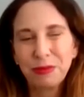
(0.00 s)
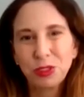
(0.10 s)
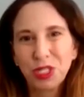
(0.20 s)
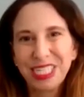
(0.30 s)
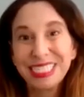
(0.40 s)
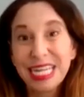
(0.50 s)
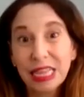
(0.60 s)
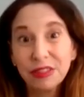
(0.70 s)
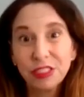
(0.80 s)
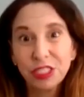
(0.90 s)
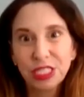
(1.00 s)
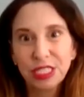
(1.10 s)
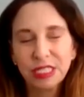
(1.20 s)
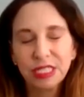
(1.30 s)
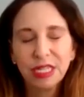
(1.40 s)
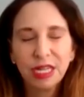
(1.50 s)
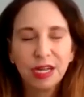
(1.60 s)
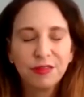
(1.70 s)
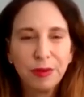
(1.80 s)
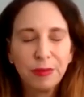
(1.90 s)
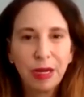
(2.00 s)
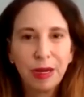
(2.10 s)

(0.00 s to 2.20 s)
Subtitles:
I was working in television for